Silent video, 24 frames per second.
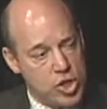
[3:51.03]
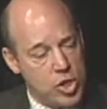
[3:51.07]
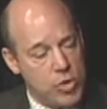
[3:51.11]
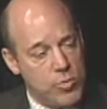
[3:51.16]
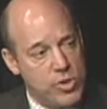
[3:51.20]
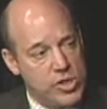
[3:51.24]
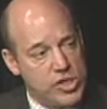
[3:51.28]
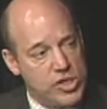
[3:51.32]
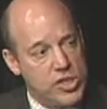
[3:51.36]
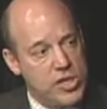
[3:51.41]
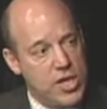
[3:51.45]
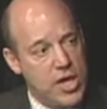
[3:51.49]
so
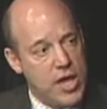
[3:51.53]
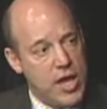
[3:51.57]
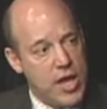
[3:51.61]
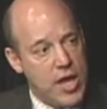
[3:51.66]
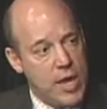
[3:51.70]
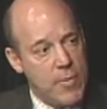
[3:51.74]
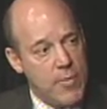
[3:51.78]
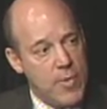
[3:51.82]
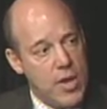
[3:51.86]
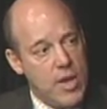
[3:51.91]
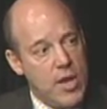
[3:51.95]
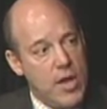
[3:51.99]
much
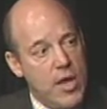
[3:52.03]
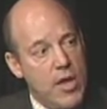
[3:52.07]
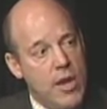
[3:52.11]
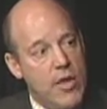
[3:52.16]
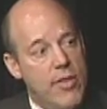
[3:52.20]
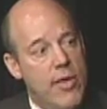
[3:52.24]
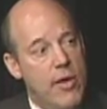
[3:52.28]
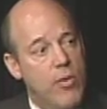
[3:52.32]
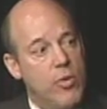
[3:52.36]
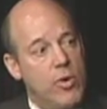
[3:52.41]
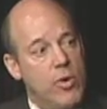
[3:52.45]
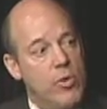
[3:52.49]
time
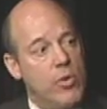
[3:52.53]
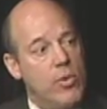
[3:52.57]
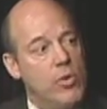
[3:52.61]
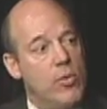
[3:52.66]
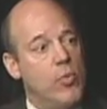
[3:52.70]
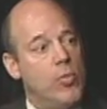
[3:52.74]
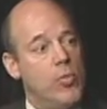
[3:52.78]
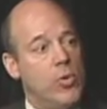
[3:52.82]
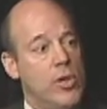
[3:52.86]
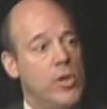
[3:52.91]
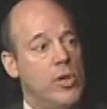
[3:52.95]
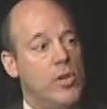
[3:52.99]
that we
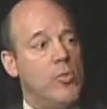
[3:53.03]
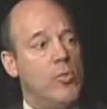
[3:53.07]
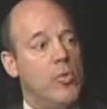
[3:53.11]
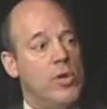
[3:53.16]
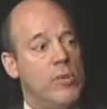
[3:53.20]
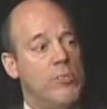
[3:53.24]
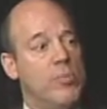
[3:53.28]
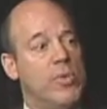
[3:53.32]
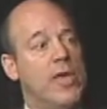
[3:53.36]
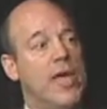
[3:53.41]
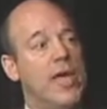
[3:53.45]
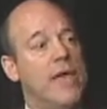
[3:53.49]

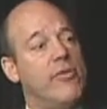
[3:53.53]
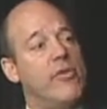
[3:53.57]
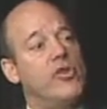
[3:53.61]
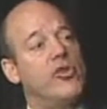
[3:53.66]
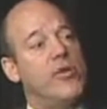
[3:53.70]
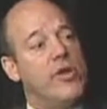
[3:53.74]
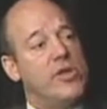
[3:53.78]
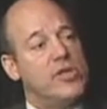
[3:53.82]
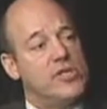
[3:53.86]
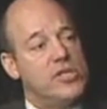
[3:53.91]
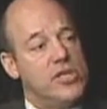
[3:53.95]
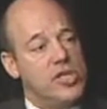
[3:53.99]
began the
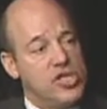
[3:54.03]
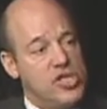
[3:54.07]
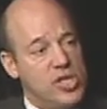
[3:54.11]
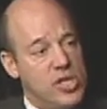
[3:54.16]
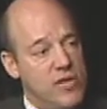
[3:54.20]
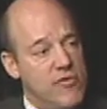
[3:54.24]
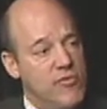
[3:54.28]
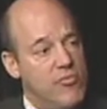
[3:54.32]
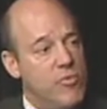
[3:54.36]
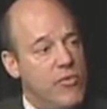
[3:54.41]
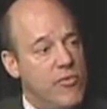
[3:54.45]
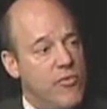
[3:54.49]
transition
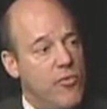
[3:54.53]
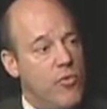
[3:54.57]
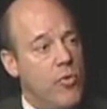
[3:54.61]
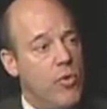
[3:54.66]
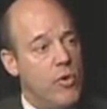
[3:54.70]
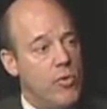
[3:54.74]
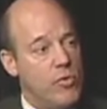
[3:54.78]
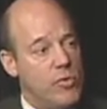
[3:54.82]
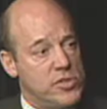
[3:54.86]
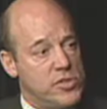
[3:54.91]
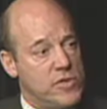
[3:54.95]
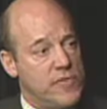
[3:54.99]
even
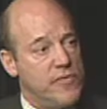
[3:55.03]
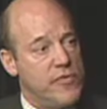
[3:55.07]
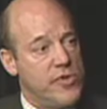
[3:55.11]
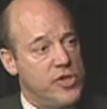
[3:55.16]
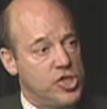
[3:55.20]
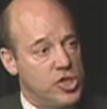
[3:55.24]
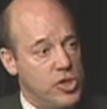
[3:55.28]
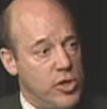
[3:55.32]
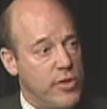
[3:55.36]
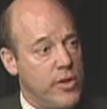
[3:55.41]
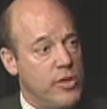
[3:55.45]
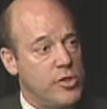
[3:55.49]
before it was
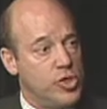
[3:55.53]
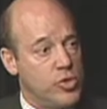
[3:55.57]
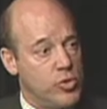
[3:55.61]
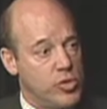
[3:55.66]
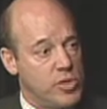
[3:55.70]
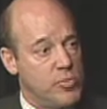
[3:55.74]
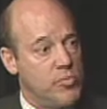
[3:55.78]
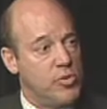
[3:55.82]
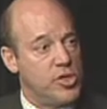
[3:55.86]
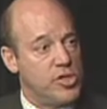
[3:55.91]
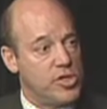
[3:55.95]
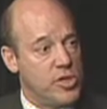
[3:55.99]
official that
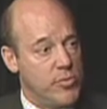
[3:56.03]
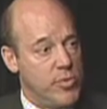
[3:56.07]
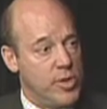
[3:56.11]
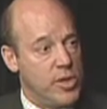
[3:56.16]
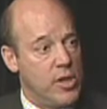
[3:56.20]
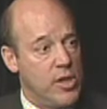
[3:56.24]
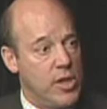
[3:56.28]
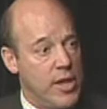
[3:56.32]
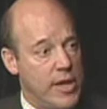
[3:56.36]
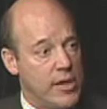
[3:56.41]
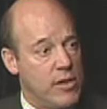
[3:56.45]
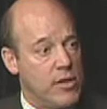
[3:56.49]
George Bush had been
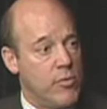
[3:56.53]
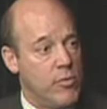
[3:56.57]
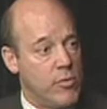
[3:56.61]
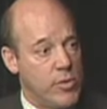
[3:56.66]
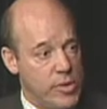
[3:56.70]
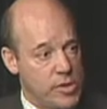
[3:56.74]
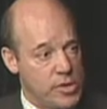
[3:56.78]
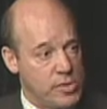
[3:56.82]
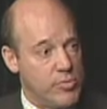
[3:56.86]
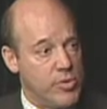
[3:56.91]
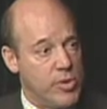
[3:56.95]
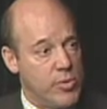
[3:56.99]
elected when
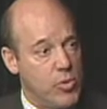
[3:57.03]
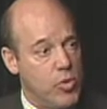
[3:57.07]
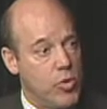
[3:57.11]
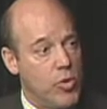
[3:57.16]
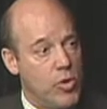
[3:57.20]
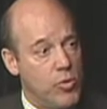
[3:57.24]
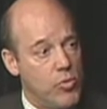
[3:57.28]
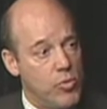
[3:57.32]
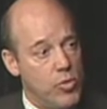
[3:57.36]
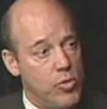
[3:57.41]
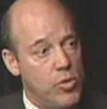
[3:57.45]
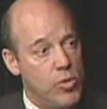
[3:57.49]
the Supreme
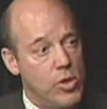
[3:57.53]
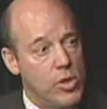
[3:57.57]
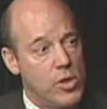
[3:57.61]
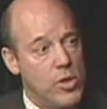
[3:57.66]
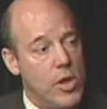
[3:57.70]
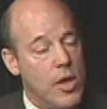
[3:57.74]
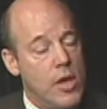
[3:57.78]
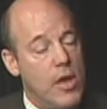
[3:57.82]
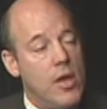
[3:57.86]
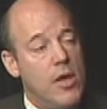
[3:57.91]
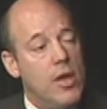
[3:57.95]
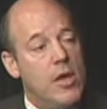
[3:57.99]
Court ruled.
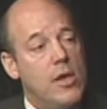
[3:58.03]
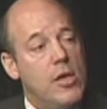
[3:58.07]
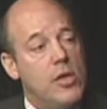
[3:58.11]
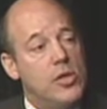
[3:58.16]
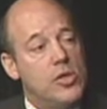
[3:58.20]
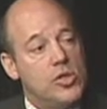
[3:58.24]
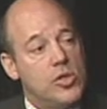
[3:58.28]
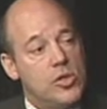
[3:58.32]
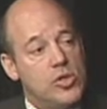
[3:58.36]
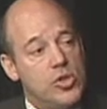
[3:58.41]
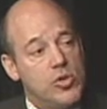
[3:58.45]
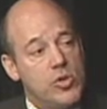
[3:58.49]

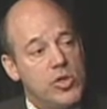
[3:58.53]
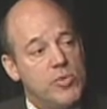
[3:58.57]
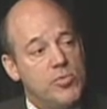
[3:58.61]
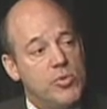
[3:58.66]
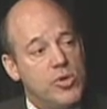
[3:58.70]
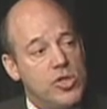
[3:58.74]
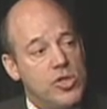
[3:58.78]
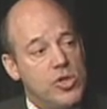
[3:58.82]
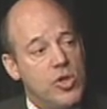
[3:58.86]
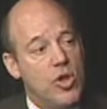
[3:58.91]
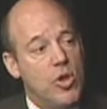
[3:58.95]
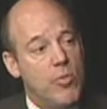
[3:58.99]
So George
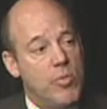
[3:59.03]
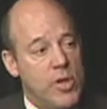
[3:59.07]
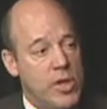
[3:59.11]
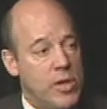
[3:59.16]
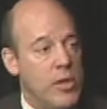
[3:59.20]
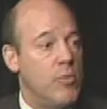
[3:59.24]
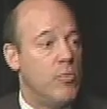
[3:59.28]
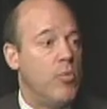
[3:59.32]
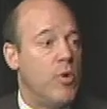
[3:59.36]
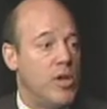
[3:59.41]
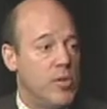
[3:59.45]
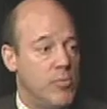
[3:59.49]
Bush told me
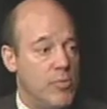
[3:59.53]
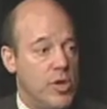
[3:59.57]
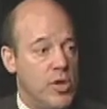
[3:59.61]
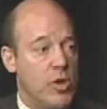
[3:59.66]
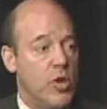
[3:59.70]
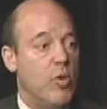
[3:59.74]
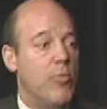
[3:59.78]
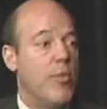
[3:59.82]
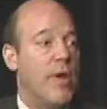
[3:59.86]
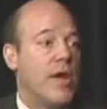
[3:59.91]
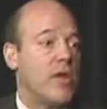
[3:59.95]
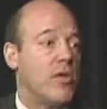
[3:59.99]
he wanted me to
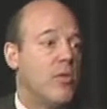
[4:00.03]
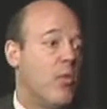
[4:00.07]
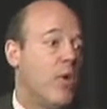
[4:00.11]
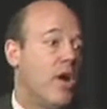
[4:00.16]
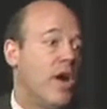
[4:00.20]
go back to